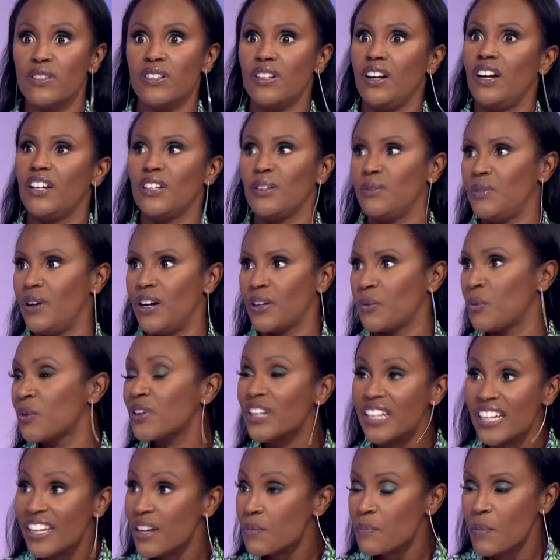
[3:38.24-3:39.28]
I don't want
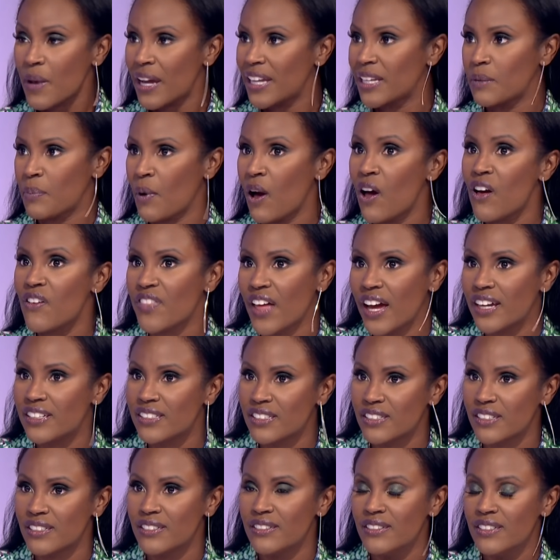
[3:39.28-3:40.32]
any part of that.
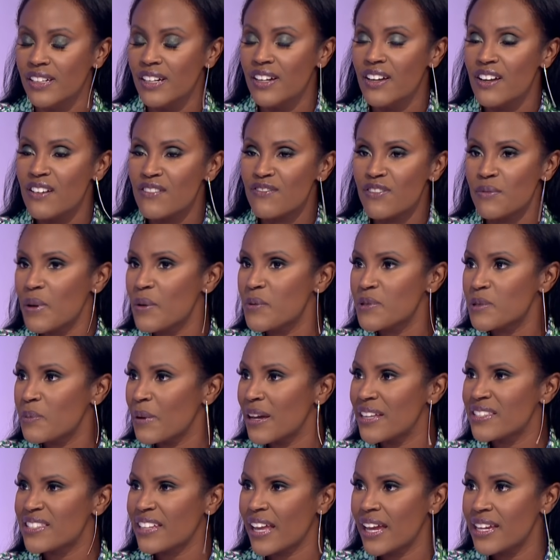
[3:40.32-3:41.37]
So for me, it was
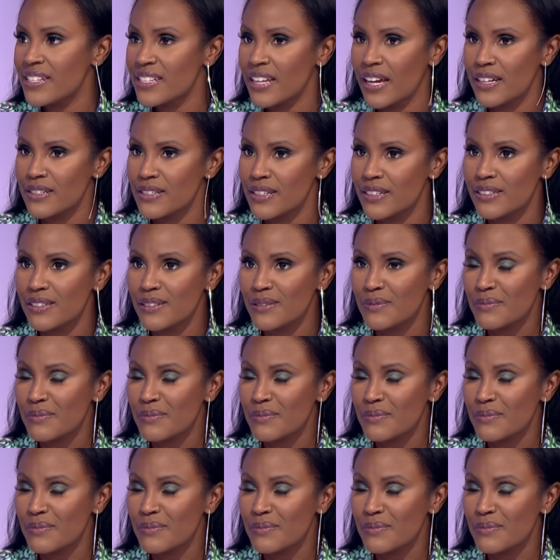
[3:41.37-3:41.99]
about scare tactics.